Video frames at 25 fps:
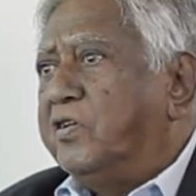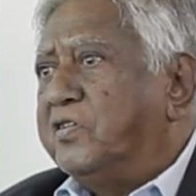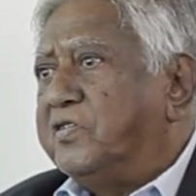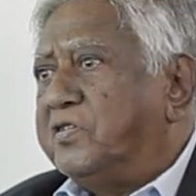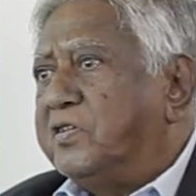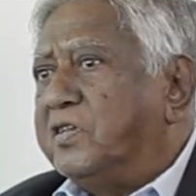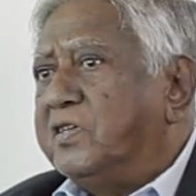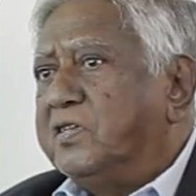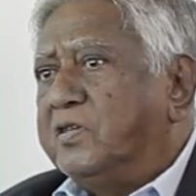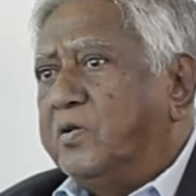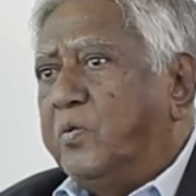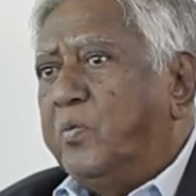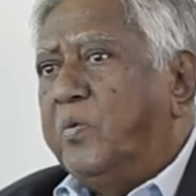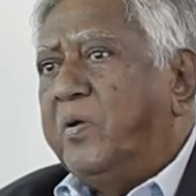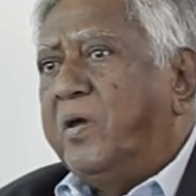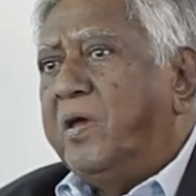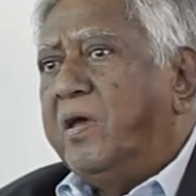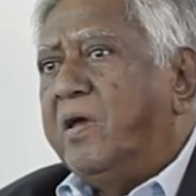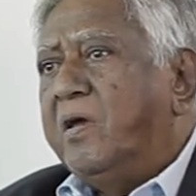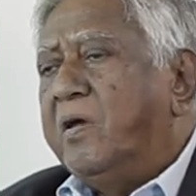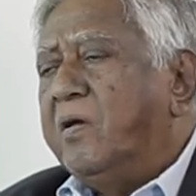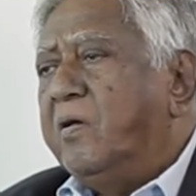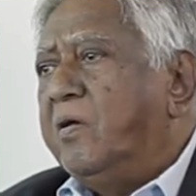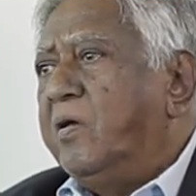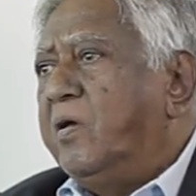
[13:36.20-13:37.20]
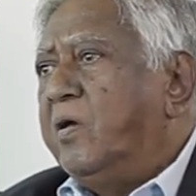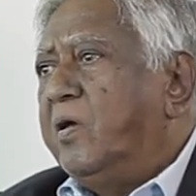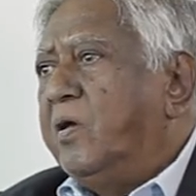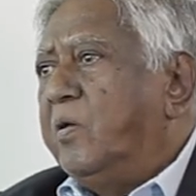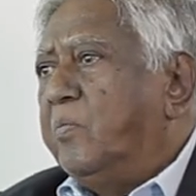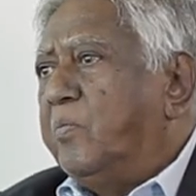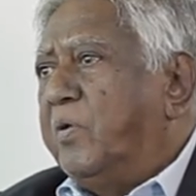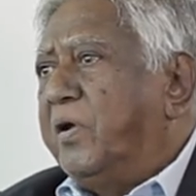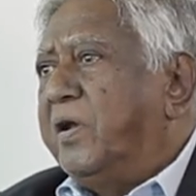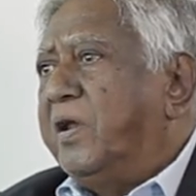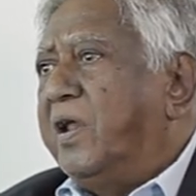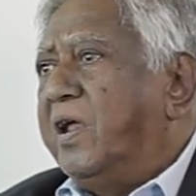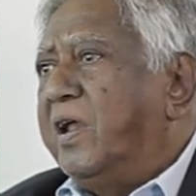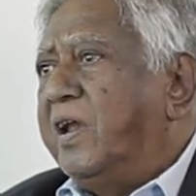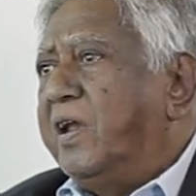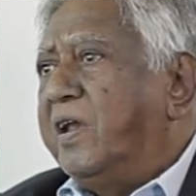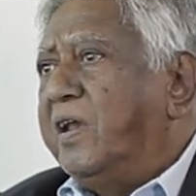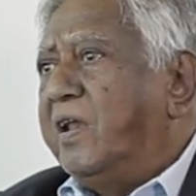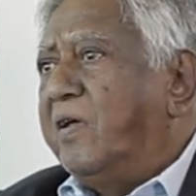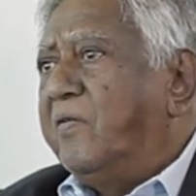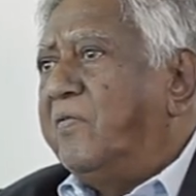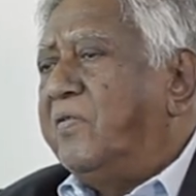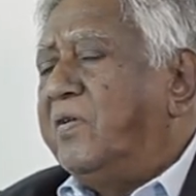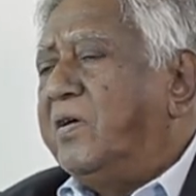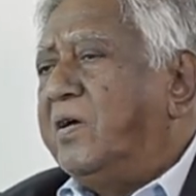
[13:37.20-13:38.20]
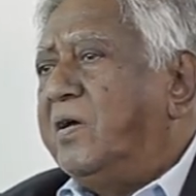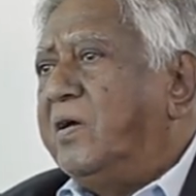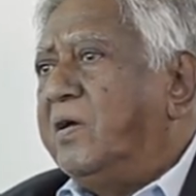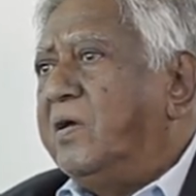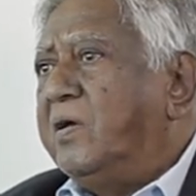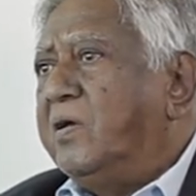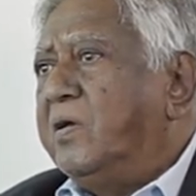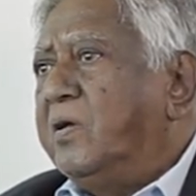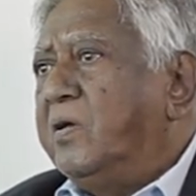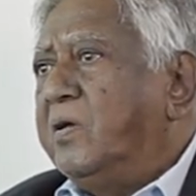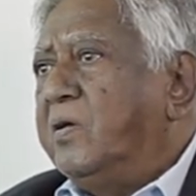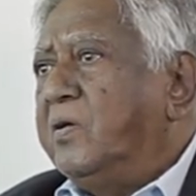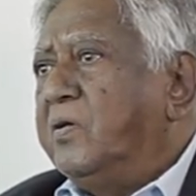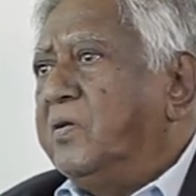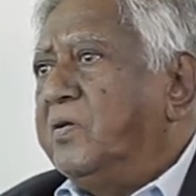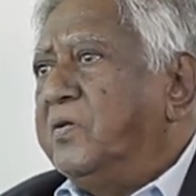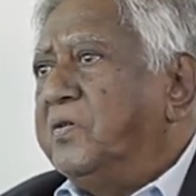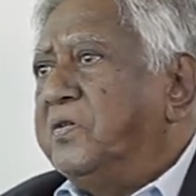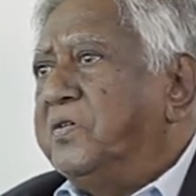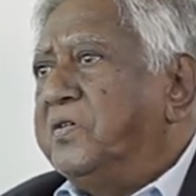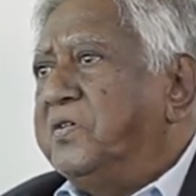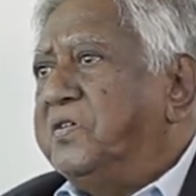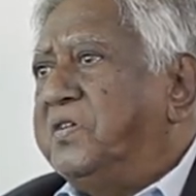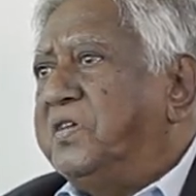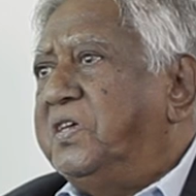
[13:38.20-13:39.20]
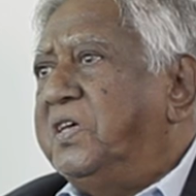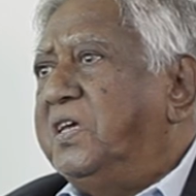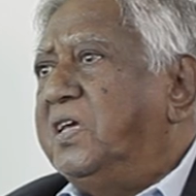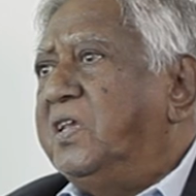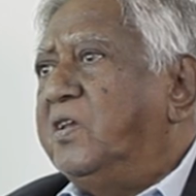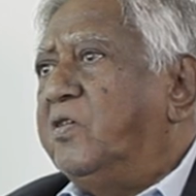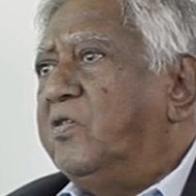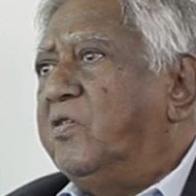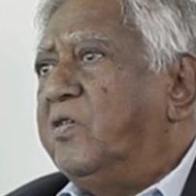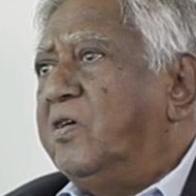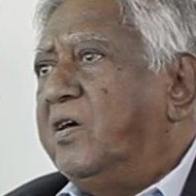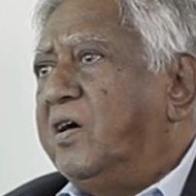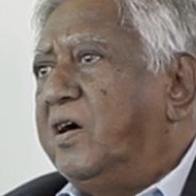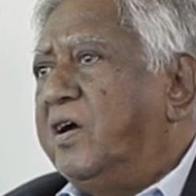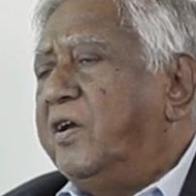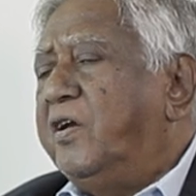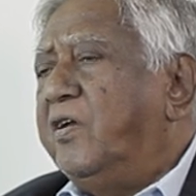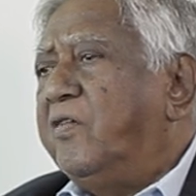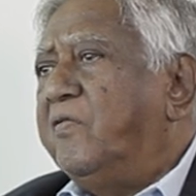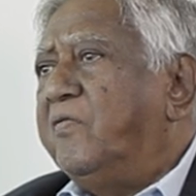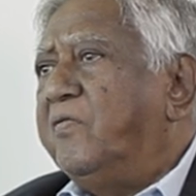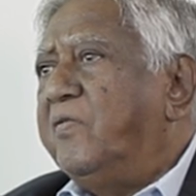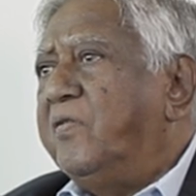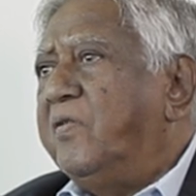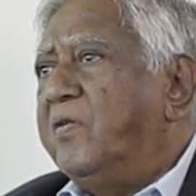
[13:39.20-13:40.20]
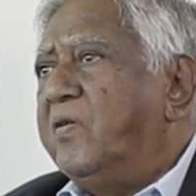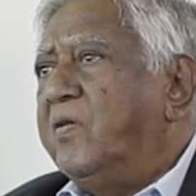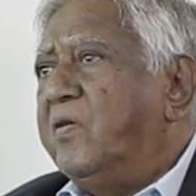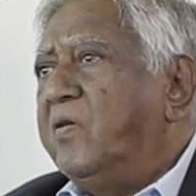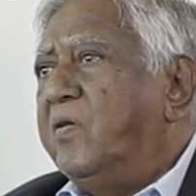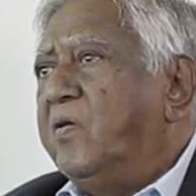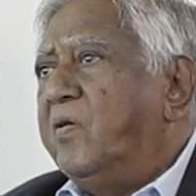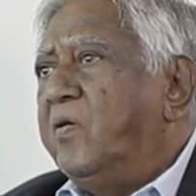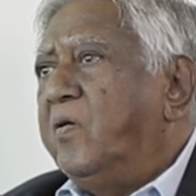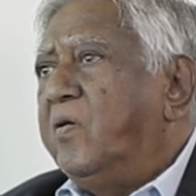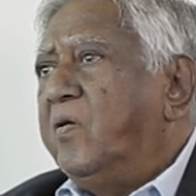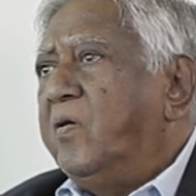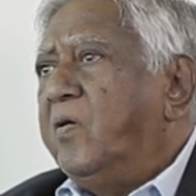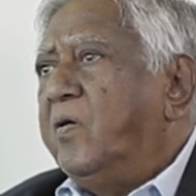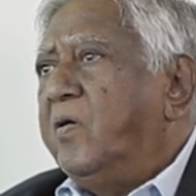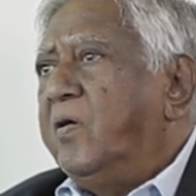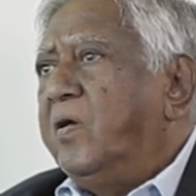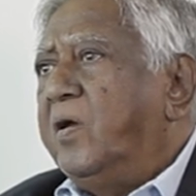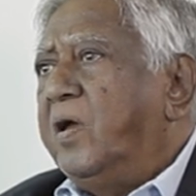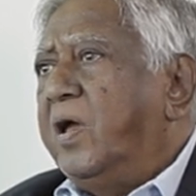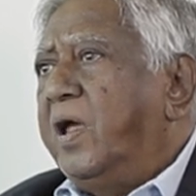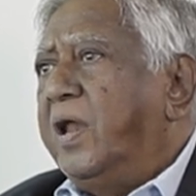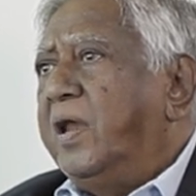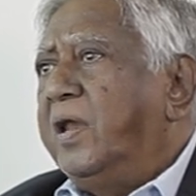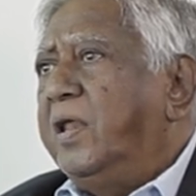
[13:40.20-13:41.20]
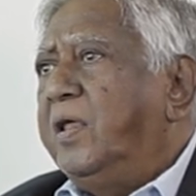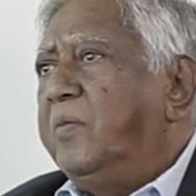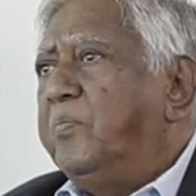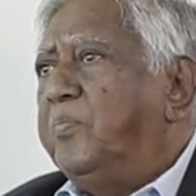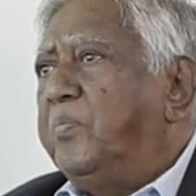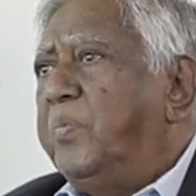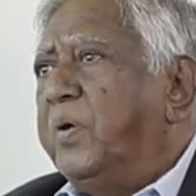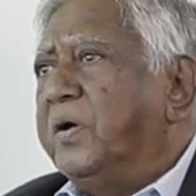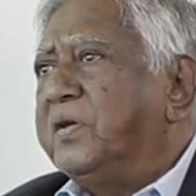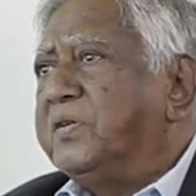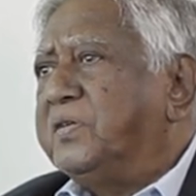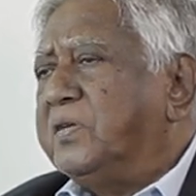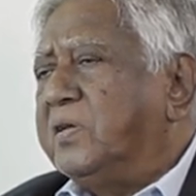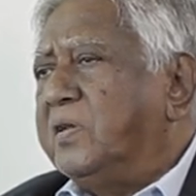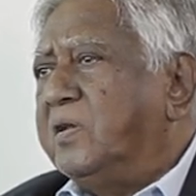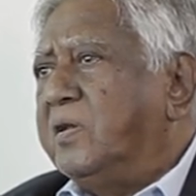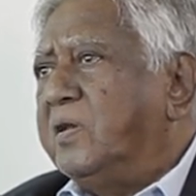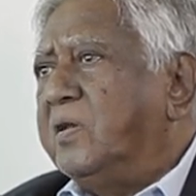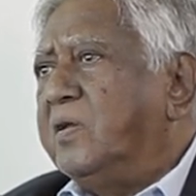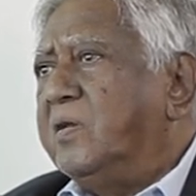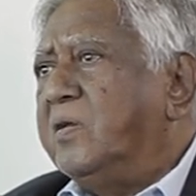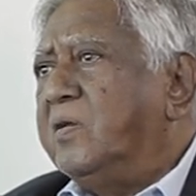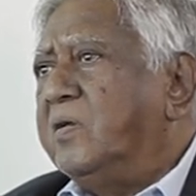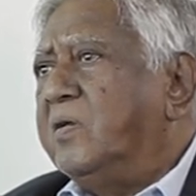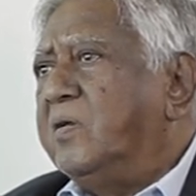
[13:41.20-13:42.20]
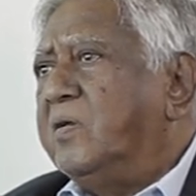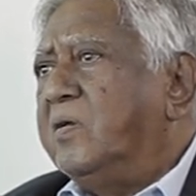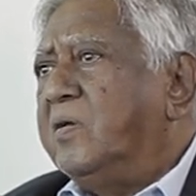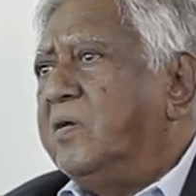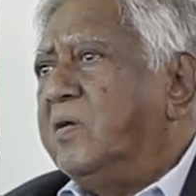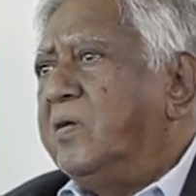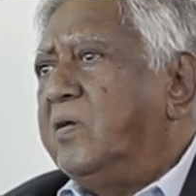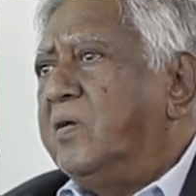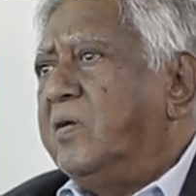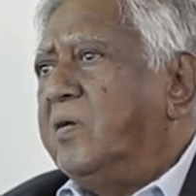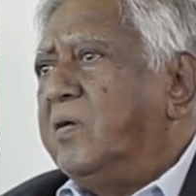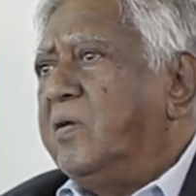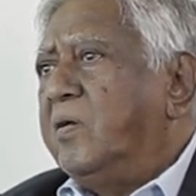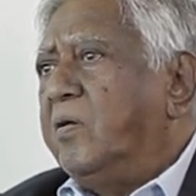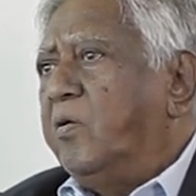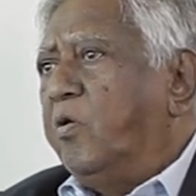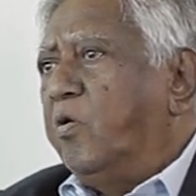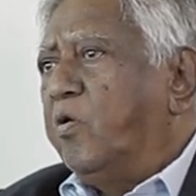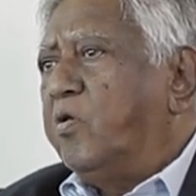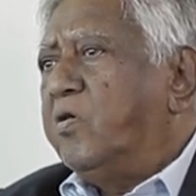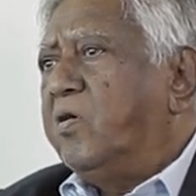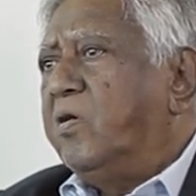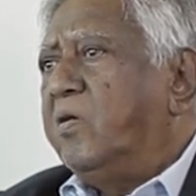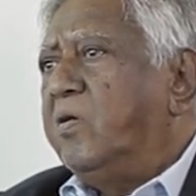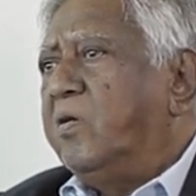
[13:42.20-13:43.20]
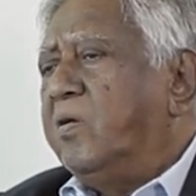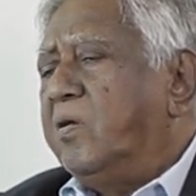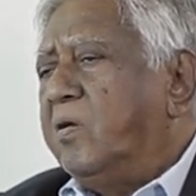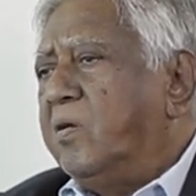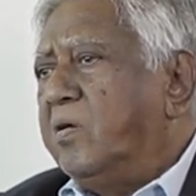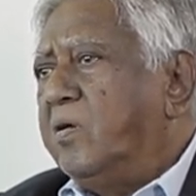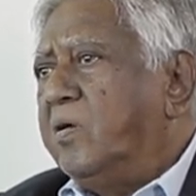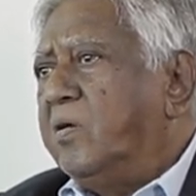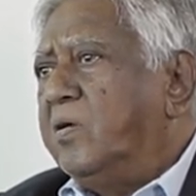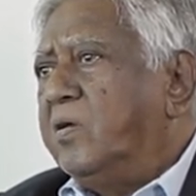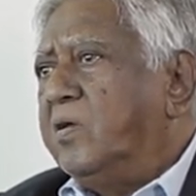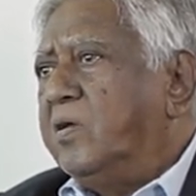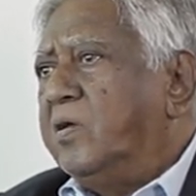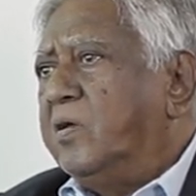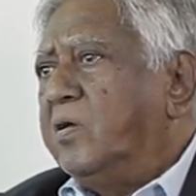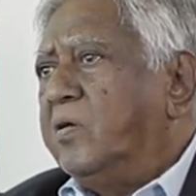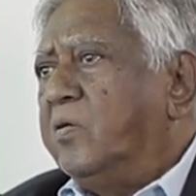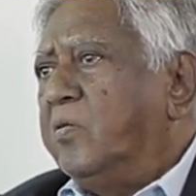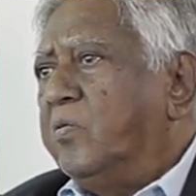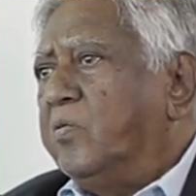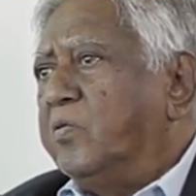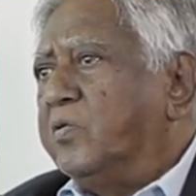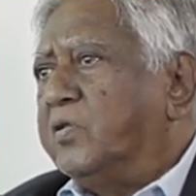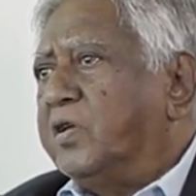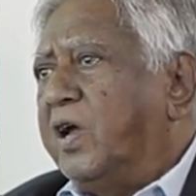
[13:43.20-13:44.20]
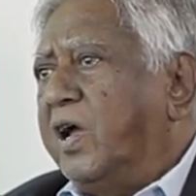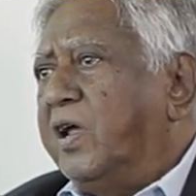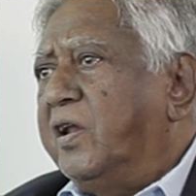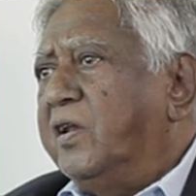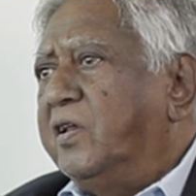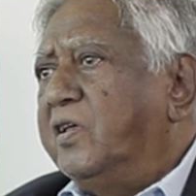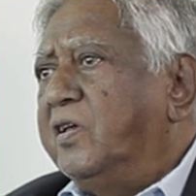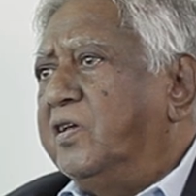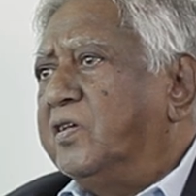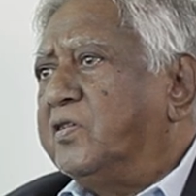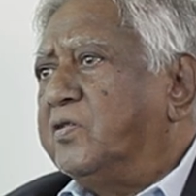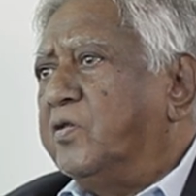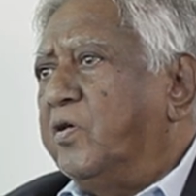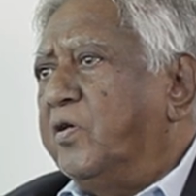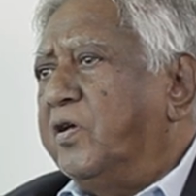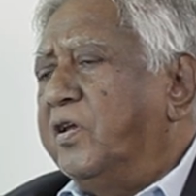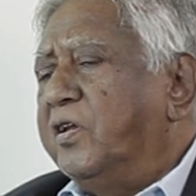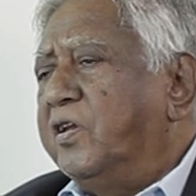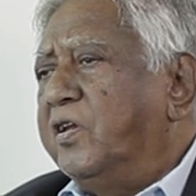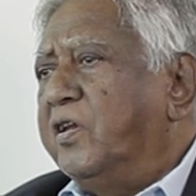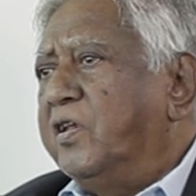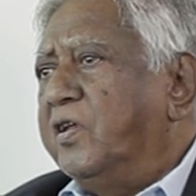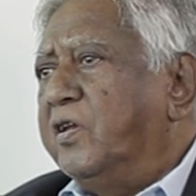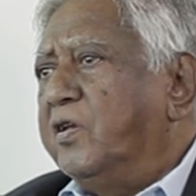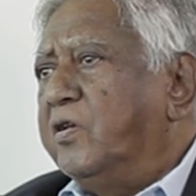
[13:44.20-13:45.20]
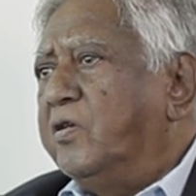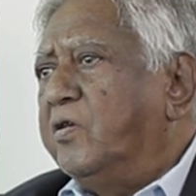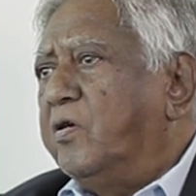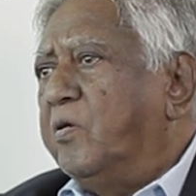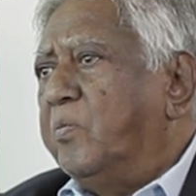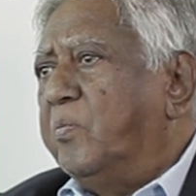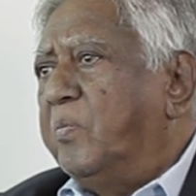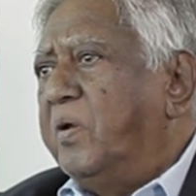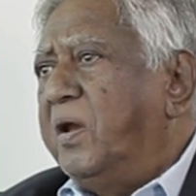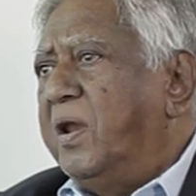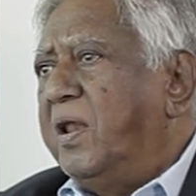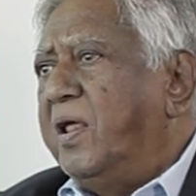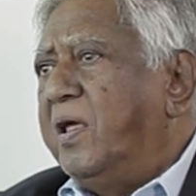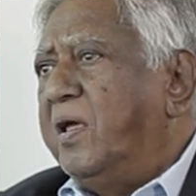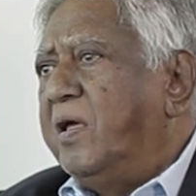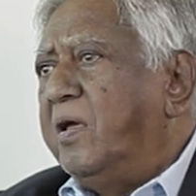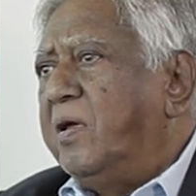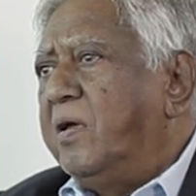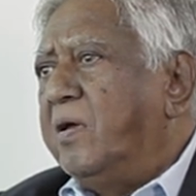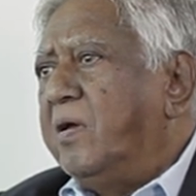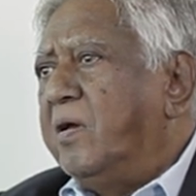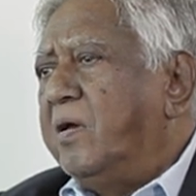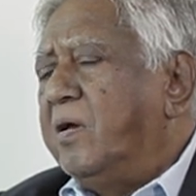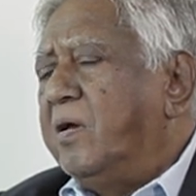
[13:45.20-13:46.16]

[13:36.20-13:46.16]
distance away, but I had never seen or heard of any person, local, Chinese or Indian or Malay,